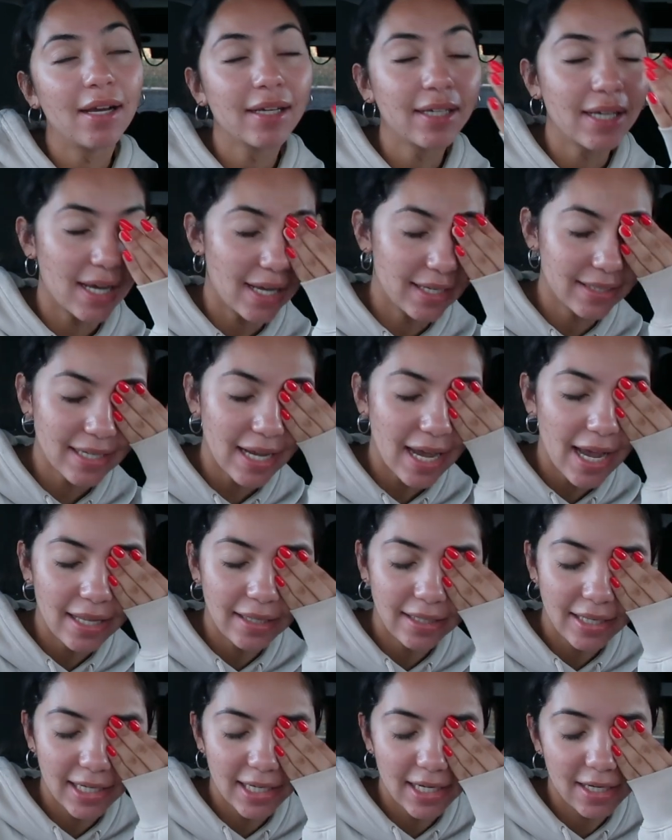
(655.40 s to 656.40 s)
guys
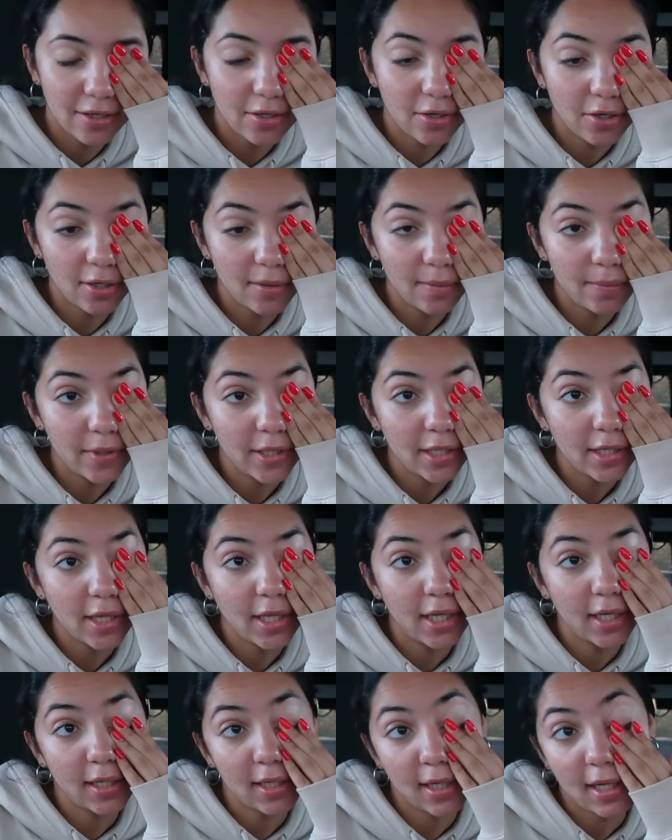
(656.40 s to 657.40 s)
uh, like it could be
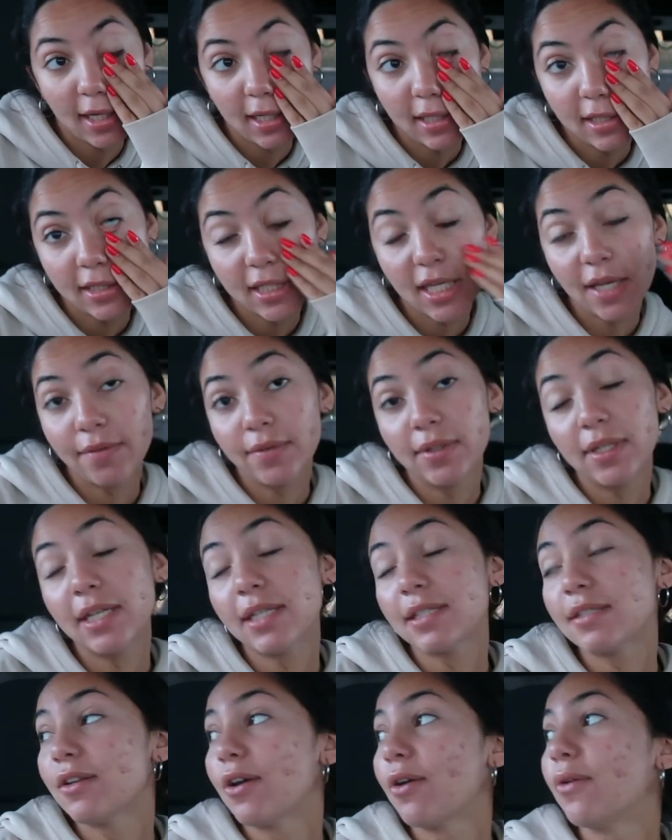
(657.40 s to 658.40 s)
like 87
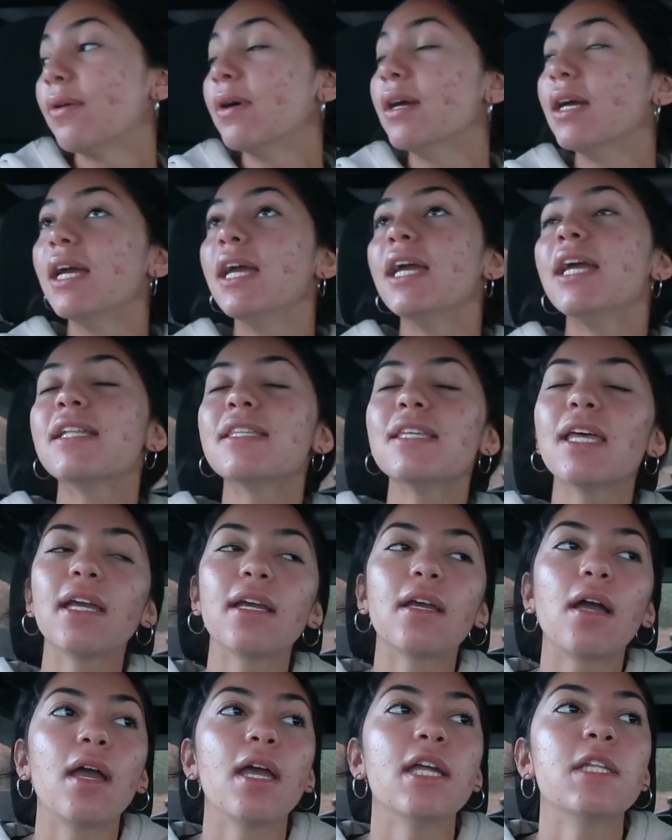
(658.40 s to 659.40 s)
days no it's
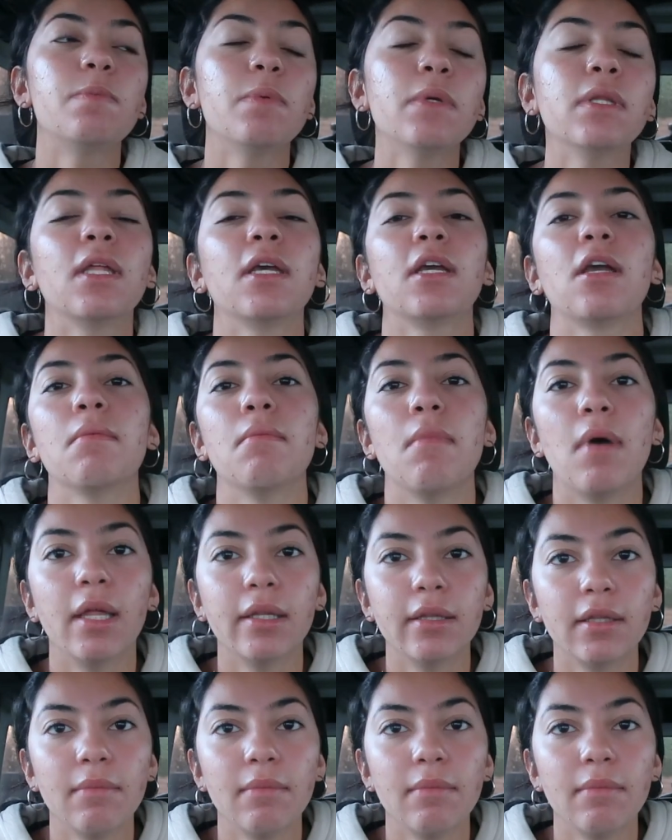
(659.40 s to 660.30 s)
like it's been like a month